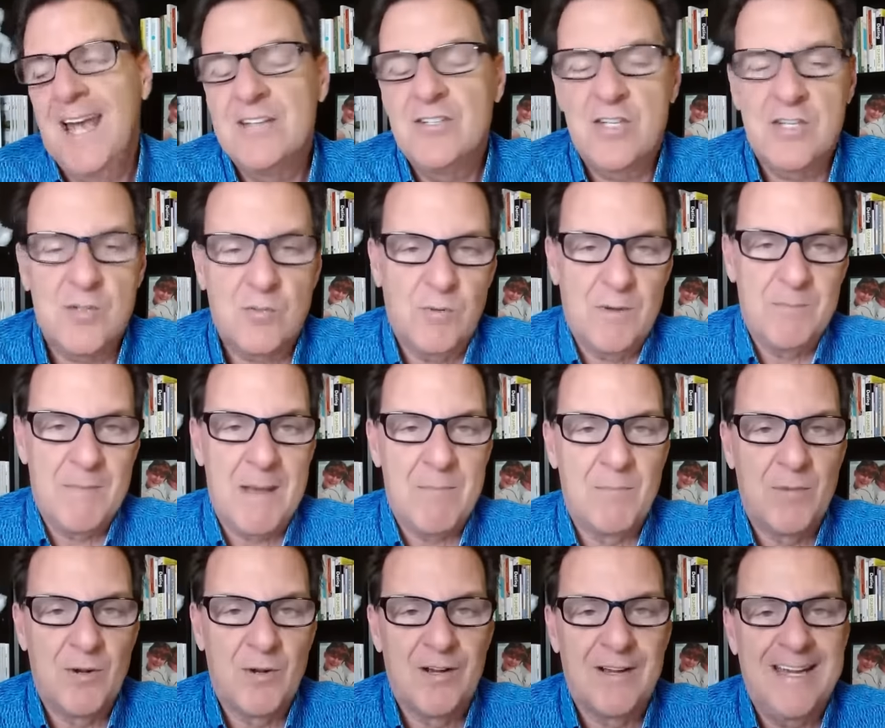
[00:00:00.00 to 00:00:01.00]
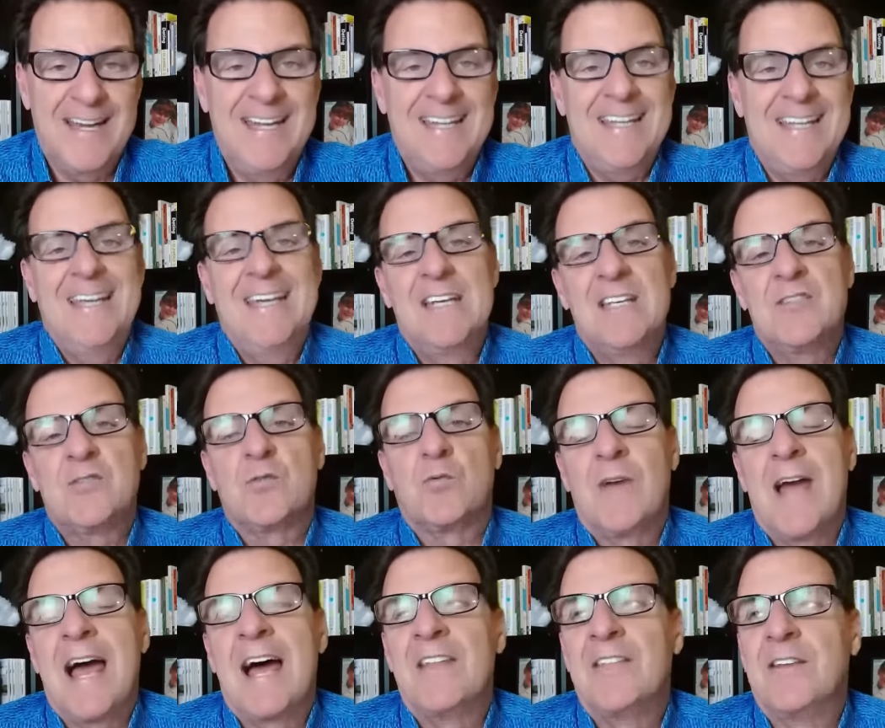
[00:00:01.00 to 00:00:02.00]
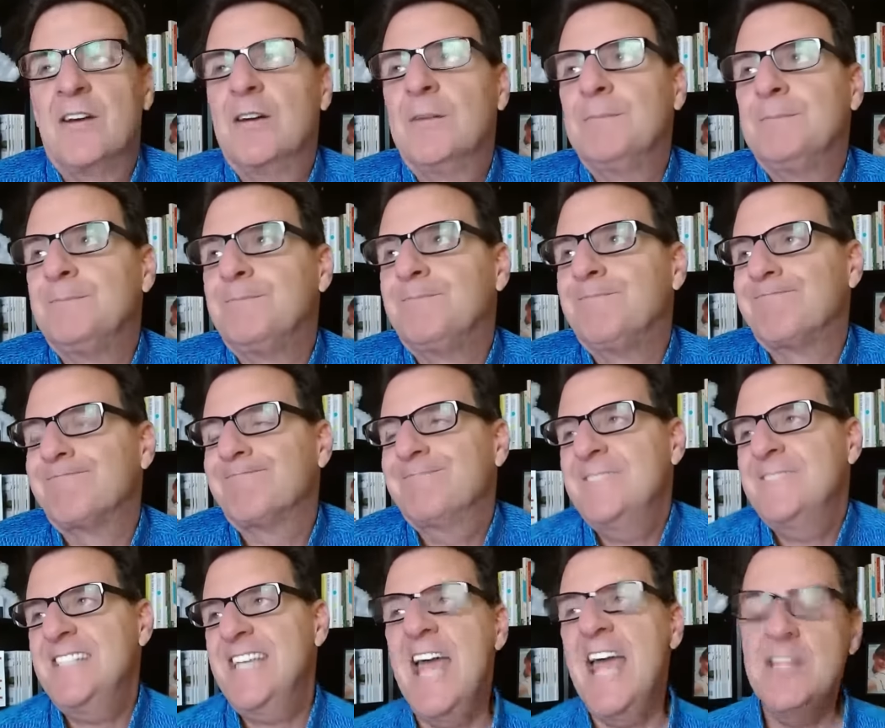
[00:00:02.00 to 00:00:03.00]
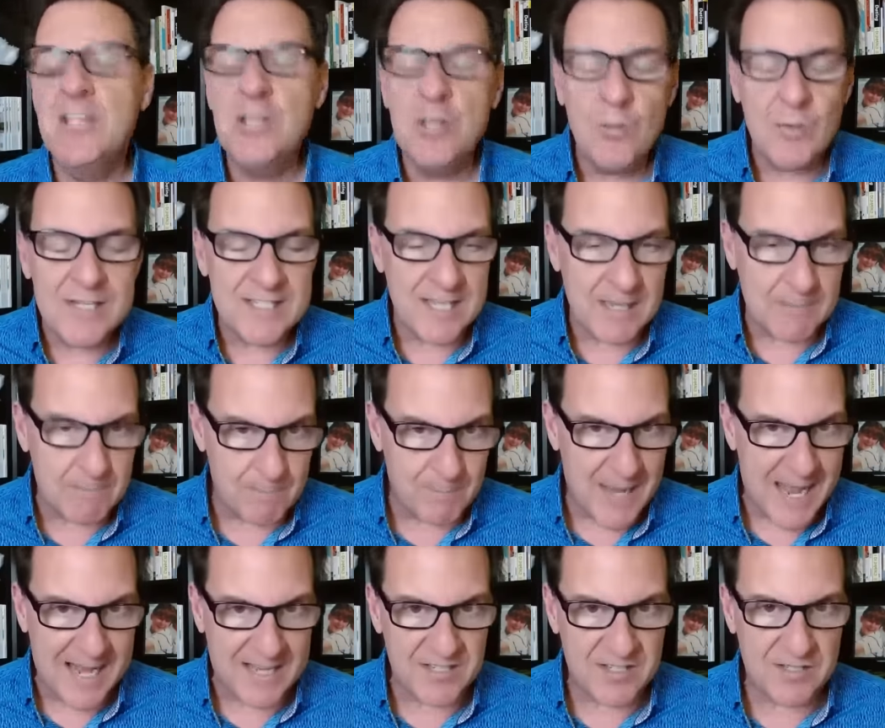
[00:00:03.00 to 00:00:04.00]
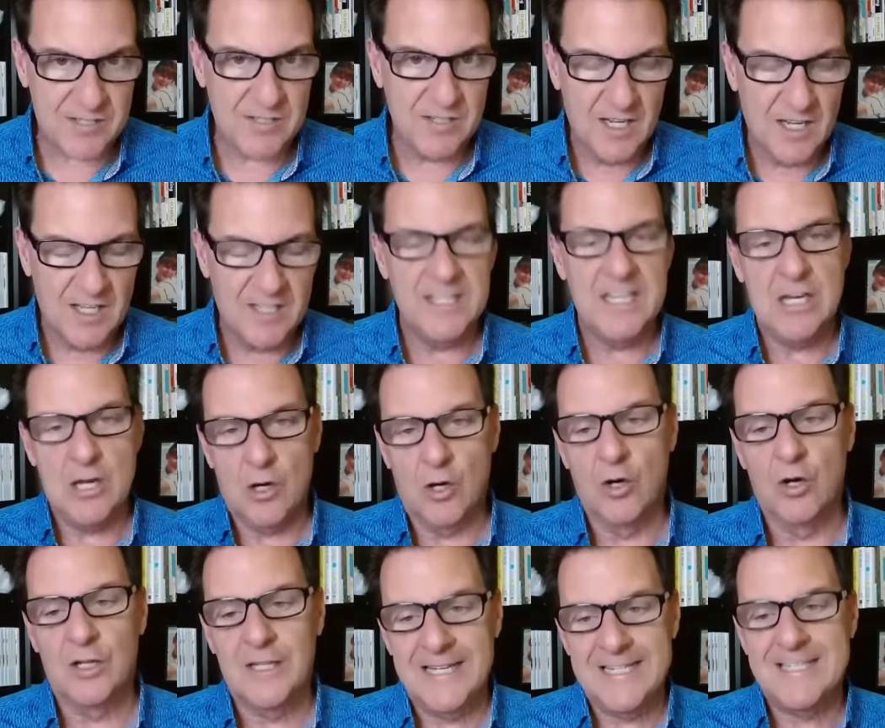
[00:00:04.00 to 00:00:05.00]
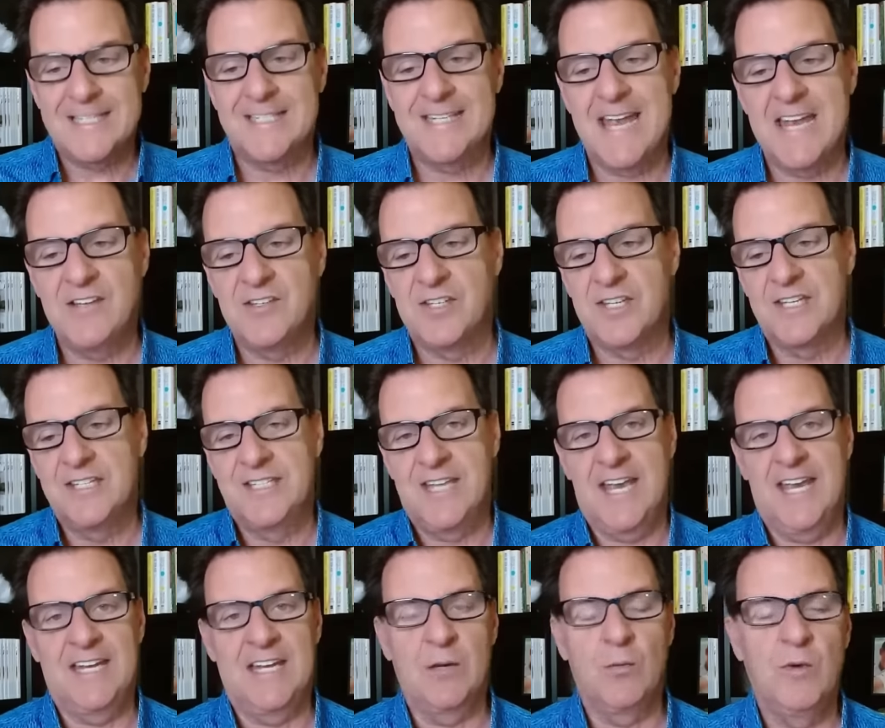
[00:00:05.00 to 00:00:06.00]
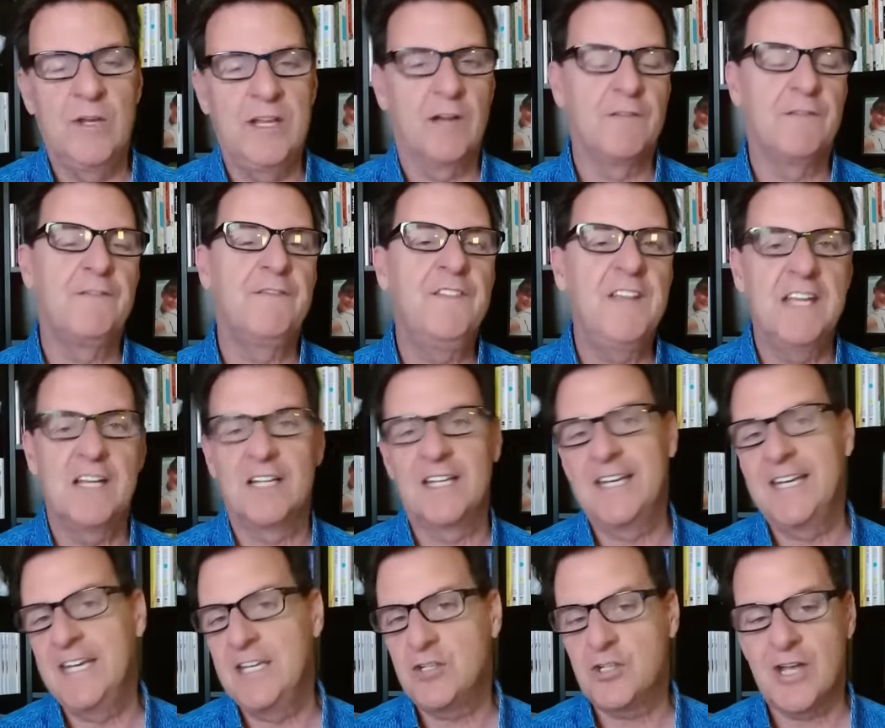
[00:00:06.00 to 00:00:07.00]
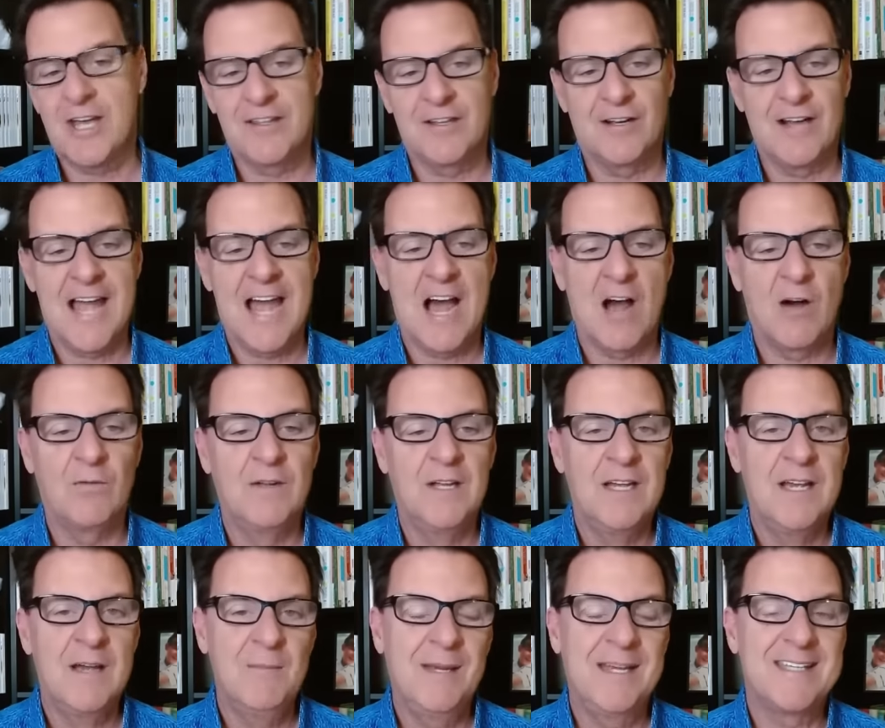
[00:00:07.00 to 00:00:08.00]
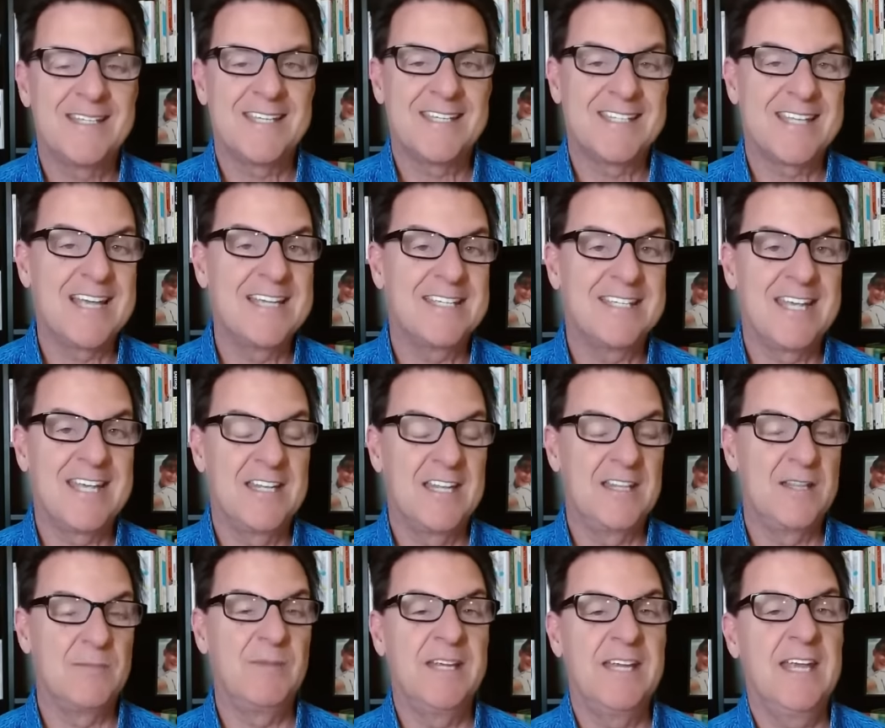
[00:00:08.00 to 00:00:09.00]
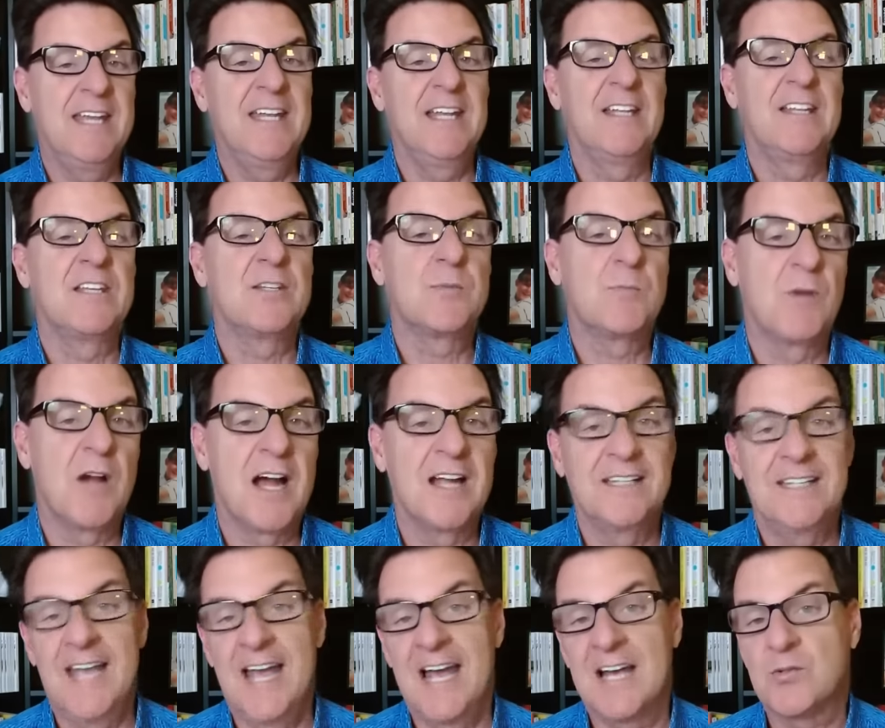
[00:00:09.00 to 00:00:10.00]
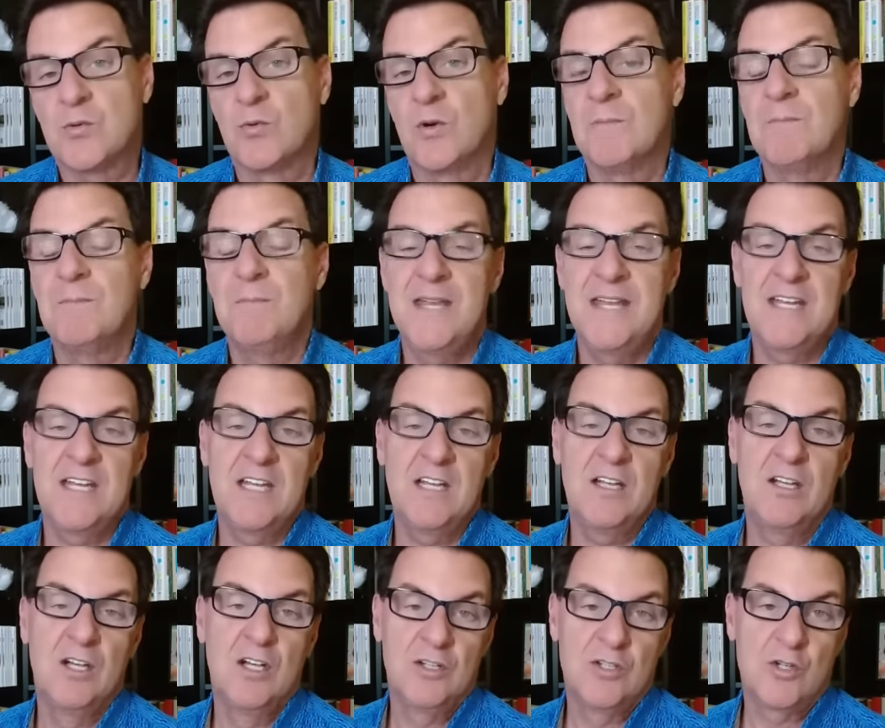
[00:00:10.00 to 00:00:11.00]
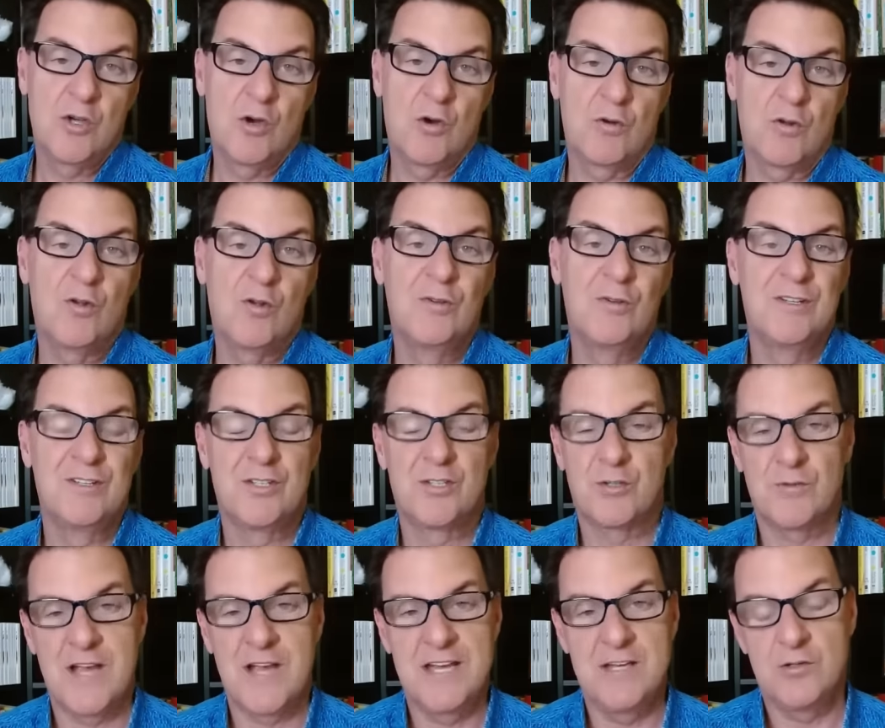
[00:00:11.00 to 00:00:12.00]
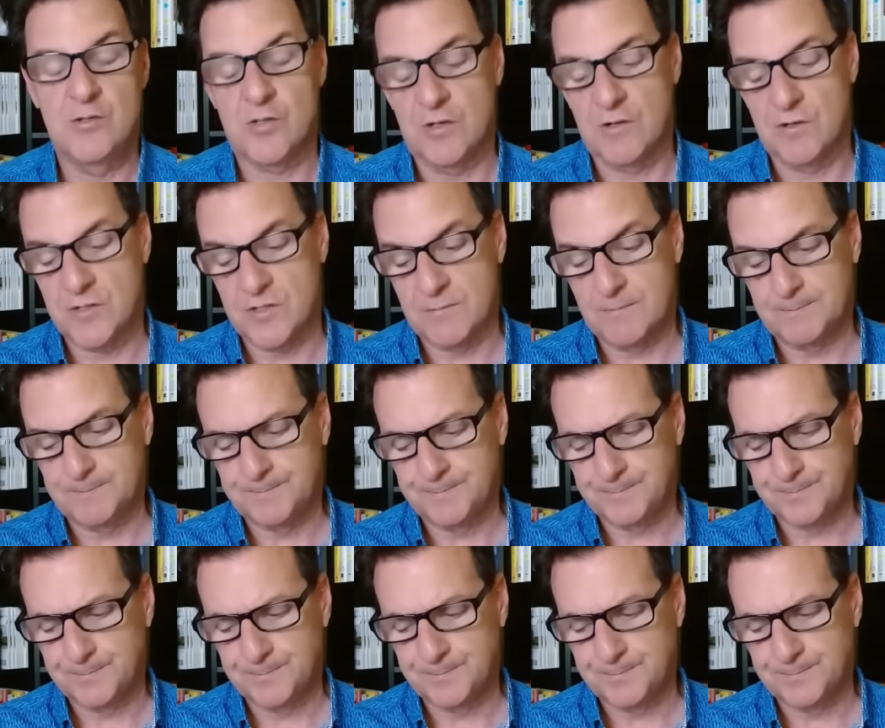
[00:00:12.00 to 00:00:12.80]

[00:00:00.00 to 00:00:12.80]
And just remember, it is rather tenuous at best, the early stages of dating. We are feeling each other out because, as I said in the beginning of this broadcast, we're meeting total strangers.